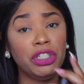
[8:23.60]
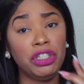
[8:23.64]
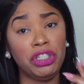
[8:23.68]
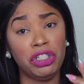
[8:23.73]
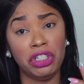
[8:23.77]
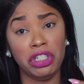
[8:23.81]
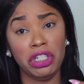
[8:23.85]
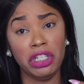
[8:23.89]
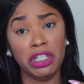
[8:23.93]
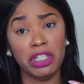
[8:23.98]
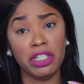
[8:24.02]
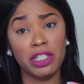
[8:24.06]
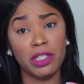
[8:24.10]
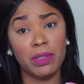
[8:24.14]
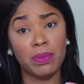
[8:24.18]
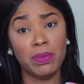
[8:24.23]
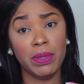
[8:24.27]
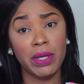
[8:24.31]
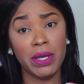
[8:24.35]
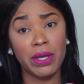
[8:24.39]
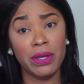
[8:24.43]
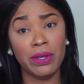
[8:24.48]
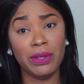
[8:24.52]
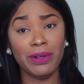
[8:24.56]
She's
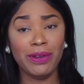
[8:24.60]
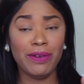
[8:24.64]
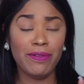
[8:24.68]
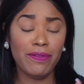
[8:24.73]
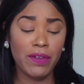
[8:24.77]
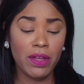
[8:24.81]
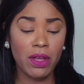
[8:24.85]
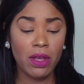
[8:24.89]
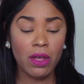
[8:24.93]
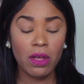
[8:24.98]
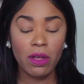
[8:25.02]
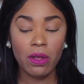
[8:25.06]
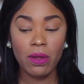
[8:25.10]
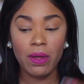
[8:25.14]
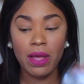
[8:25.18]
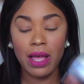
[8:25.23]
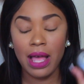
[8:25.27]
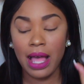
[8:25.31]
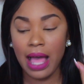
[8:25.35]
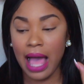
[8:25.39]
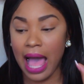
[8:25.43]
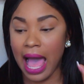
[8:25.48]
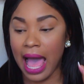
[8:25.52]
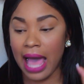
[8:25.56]
beautiful.
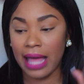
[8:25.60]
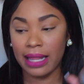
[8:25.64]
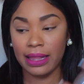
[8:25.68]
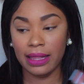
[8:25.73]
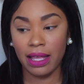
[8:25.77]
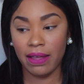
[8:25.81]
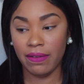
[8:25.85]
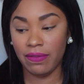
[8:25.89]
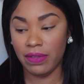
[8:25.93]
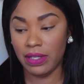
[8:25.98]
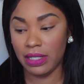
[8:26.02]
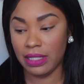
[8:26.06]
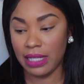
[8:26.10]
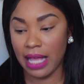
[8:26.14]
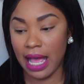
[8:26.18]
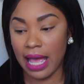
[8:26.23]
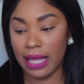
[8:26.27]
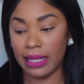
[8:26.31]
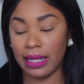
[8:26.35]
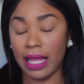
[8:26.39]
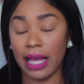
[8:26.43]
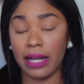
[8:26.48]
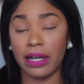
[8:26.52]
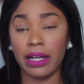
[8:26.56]
I love this
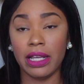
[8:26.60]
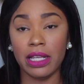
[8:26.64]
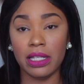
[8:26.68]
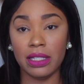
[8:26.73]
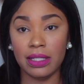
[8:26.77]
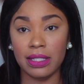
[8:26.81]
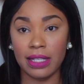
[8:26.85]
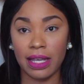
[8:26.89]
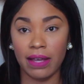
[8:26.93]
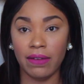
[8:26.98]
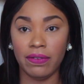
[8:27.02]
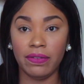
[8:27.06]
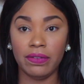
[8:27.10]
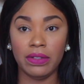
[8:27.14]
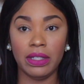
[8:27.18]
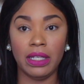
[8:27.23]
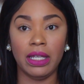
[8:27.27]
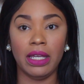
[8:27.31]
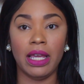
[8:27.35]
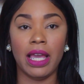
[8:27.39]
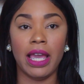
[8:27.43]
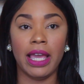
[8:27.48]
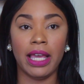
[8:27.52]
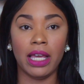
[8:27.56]
highlighter. It's
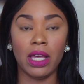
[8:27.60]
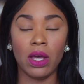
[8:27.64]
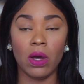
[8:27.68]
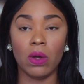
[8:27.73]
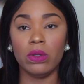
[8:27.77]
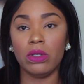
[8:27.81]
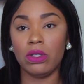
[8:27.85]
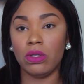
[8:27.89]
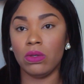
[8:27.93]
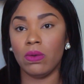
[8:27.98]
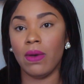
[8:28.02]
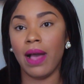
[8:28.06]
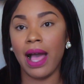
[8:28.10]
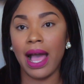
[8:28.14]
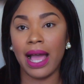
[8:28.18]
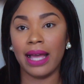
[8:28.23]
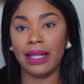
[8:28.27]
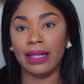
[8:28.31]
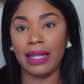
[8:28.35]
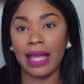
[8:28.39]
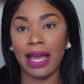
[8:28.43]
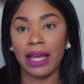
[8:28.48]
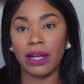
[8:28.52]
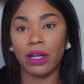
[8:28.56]
definitely a go-to
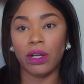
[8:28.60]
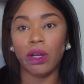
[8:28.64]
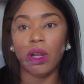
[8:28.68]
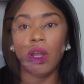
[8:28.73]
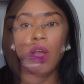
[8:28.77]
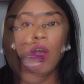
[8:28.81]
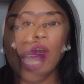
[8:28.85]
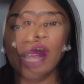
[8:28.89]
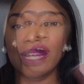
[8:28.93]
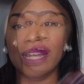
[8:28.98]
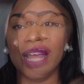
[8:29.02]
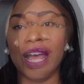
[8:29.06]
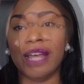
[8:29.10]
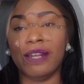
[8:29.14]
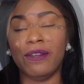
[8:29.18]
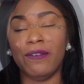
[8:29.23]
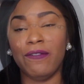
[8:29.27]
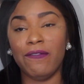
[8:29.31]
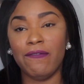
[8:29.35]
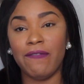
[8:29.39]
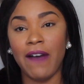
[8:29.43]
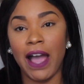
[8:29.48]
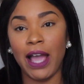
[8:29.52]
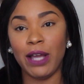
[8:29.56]
highlighter. Now
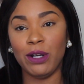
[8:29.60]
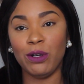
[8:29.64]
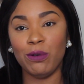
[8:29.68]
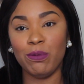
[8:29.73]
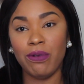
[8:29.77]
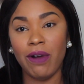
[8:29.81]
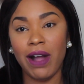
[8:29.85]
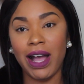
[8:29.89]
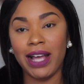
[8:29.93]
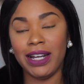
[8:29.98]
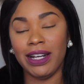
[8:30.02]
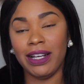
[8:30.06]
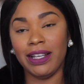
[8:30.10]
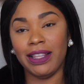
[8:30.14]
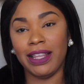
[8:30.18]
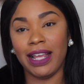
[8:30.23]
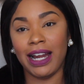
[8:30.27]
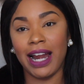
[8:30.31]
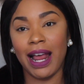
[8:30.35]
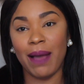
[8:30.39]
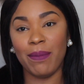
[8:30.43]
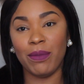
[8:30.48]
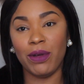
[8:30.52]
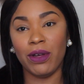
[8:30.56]
the final product
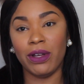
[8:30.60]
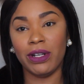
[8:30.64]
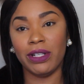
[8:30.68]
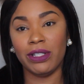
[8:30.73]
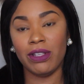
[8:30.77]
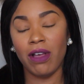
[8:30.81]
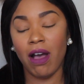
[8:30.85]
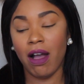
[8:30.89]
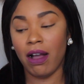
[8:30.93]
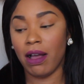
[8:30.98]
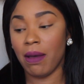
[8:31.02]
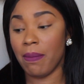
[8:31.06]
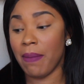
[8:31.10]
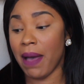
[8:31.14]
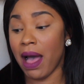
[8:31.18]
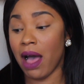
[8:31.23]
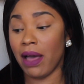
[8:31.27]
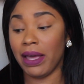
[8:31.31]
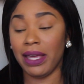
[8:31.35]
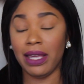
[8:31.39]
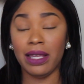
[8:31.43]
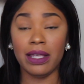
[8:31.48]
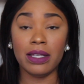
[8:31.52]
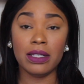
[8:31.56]
that I'm going to talk
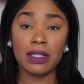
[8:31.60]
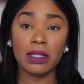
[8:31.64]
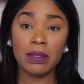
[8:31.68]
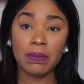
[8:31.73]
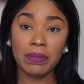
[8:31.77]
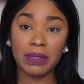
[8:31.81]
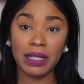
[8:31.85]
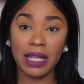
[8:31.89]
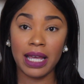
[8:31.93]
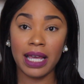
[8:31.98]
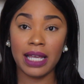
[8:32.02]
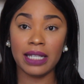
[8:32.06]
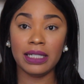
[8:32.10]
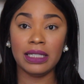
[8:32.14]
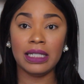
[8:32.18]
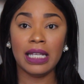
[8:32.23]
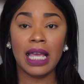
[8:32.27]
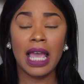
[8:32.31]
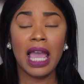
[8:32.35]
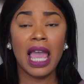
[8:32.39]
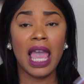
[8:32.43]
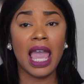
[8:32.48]
about is a blush,